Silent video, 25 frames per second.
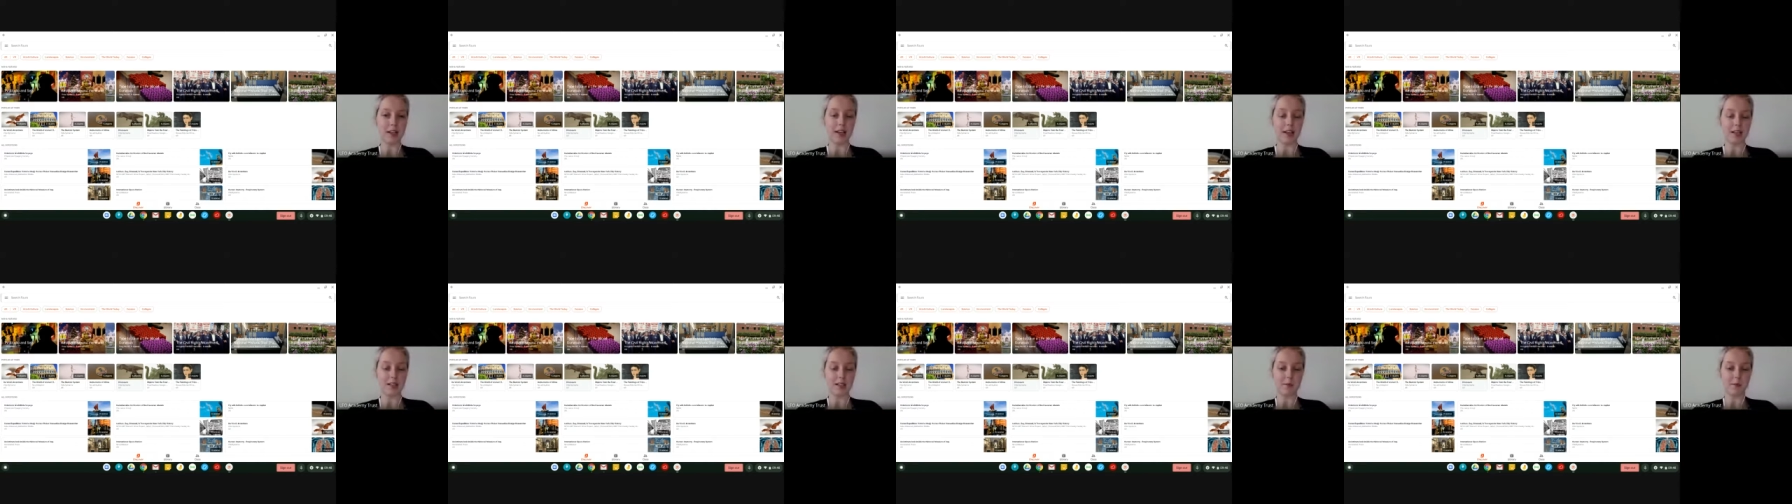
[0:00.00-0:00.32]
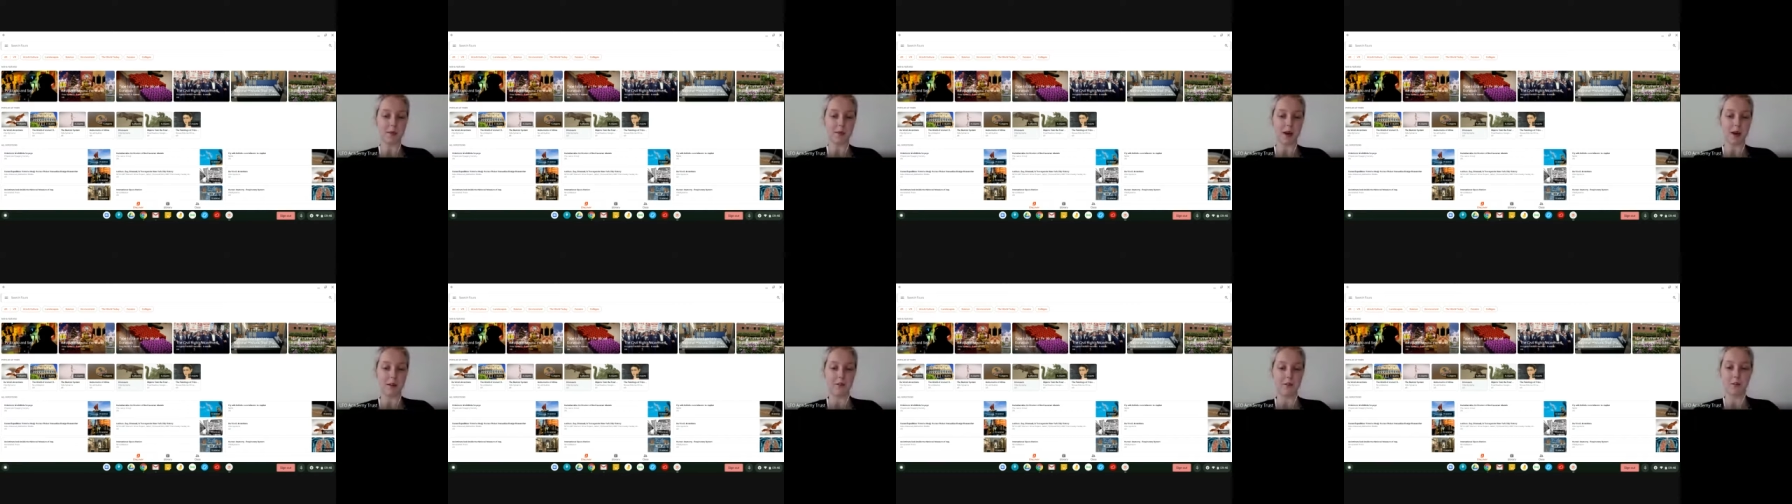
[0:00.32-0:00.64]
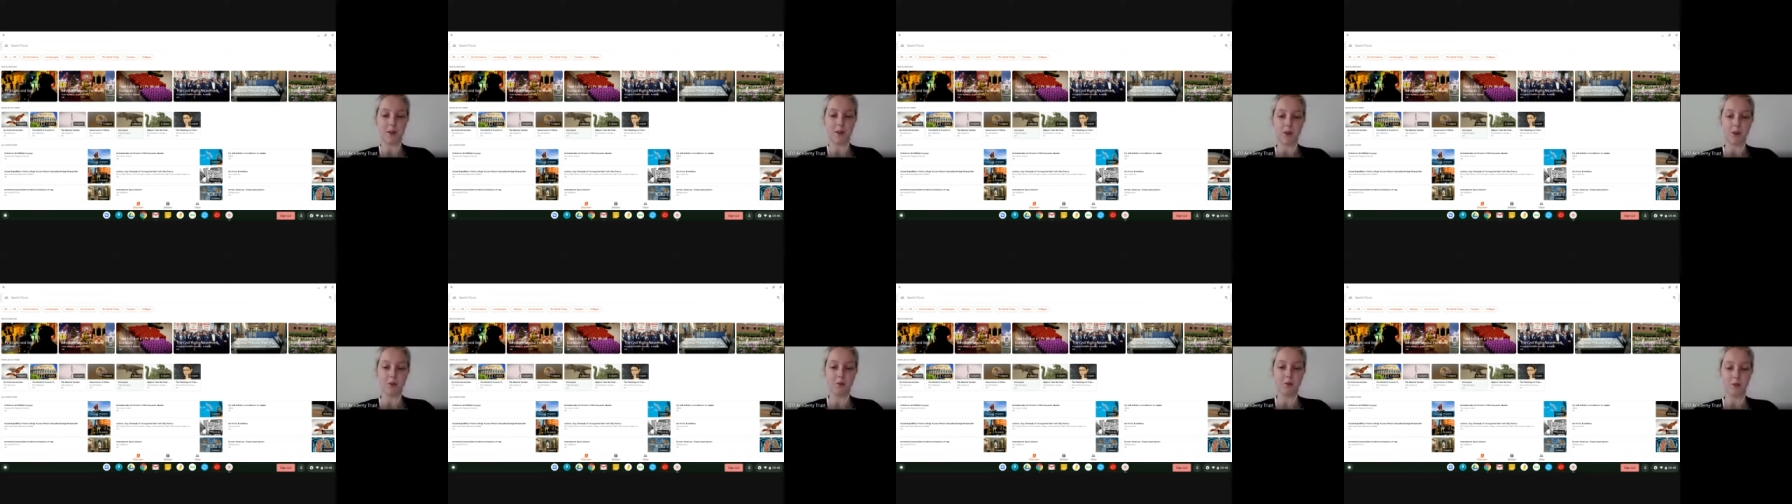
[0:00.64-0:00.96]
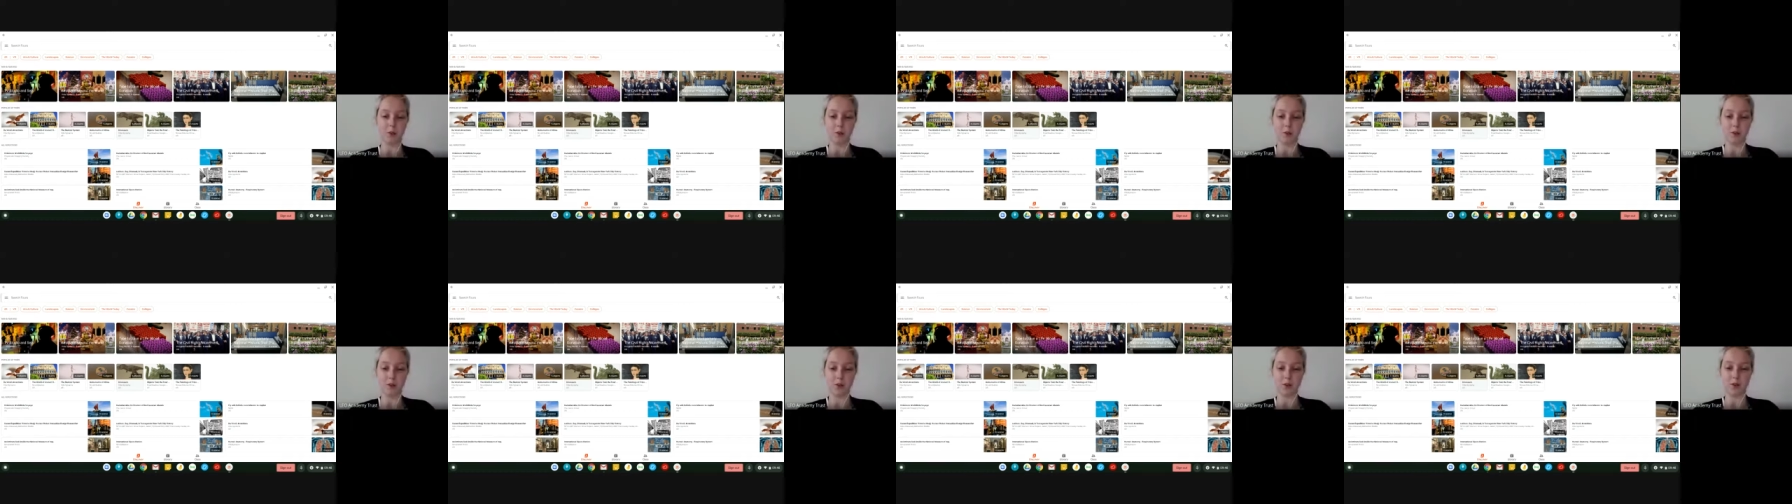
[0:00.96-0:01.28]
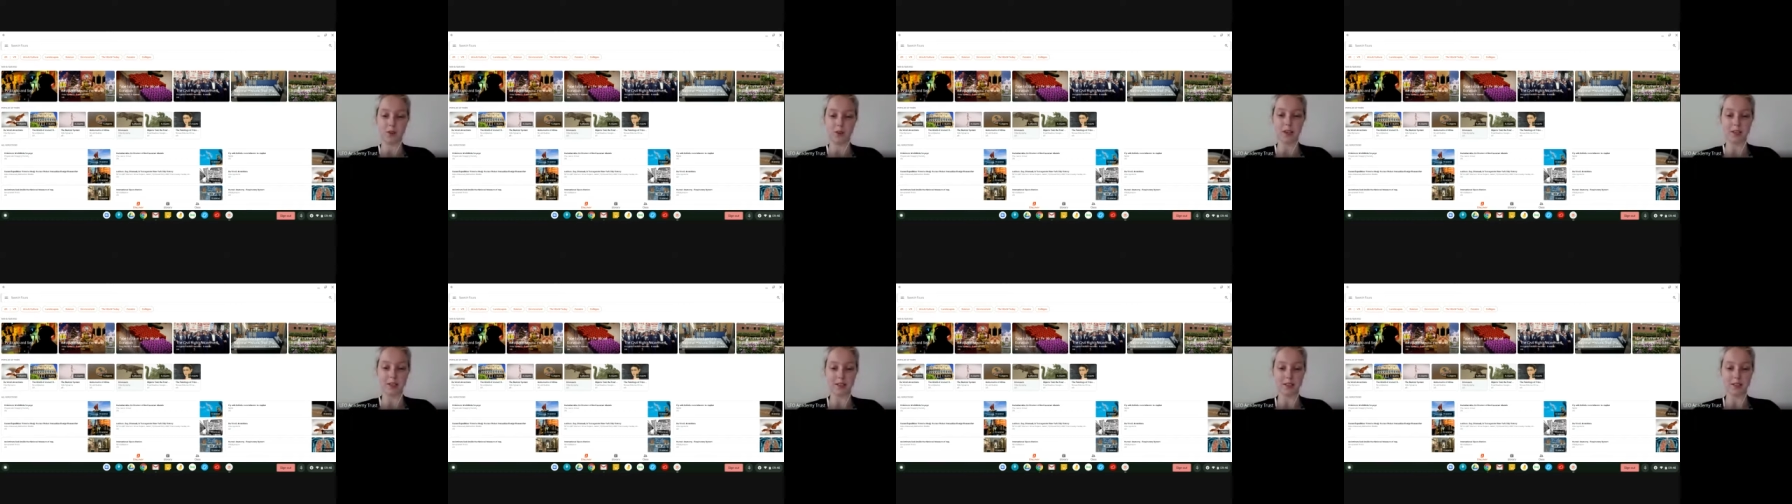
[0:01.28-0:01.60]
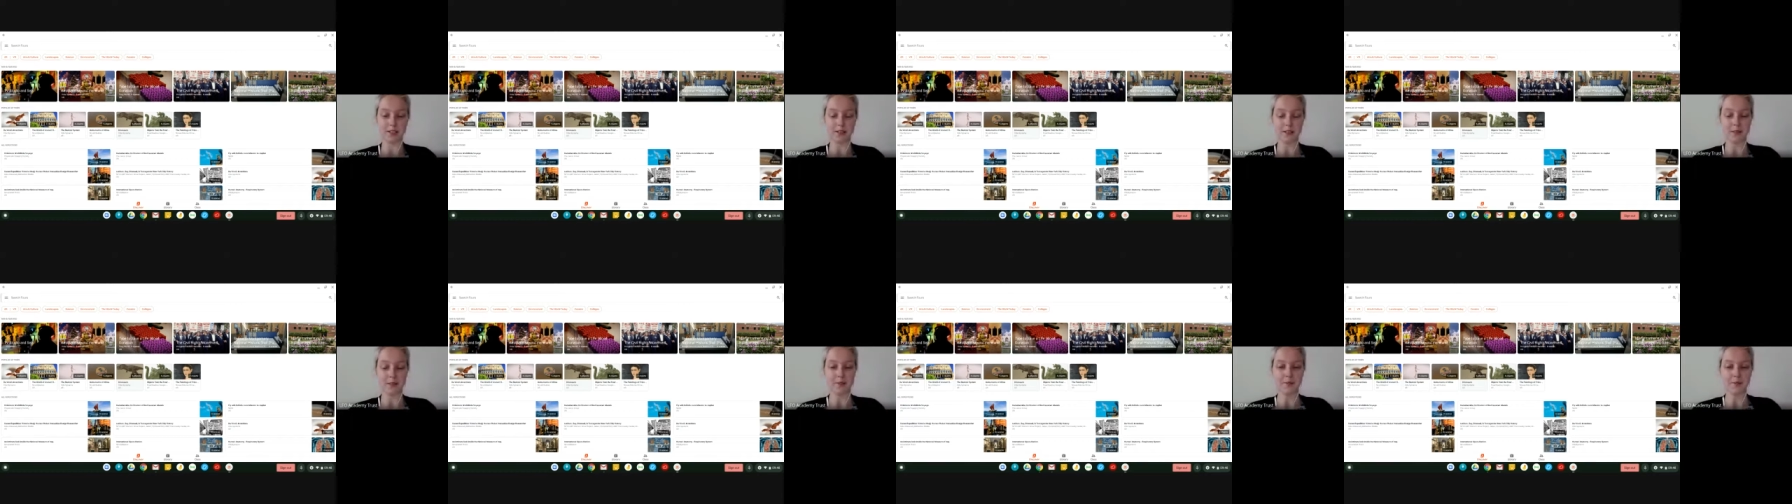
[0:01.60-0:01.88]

a smartphone will do this.